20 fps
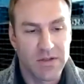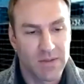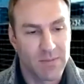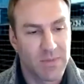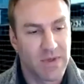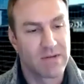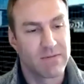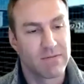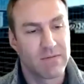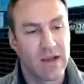I
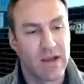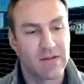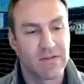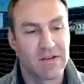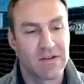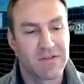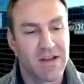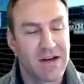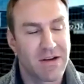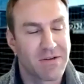mean, as I
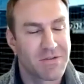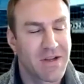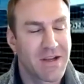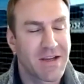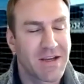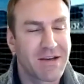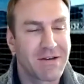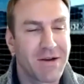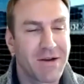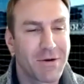said, I was
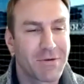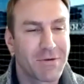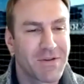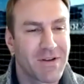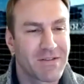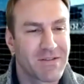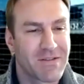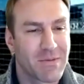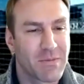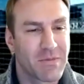taking notes
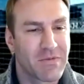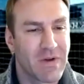on some of